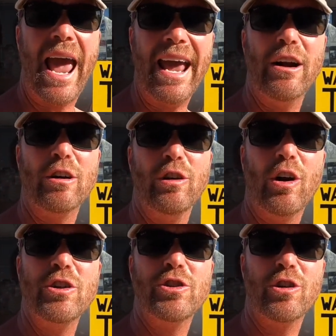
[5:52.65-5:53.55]
and our
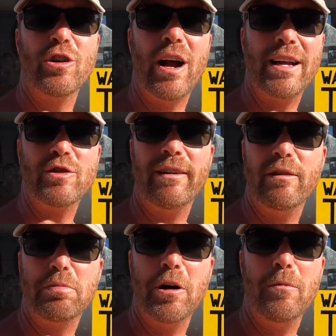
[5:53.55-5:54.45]
larger
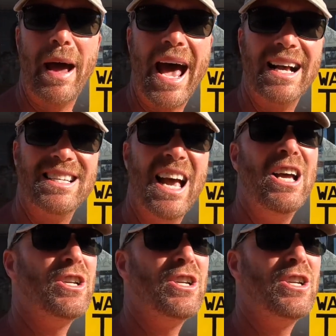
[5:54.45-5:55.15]
Travel Pro bags.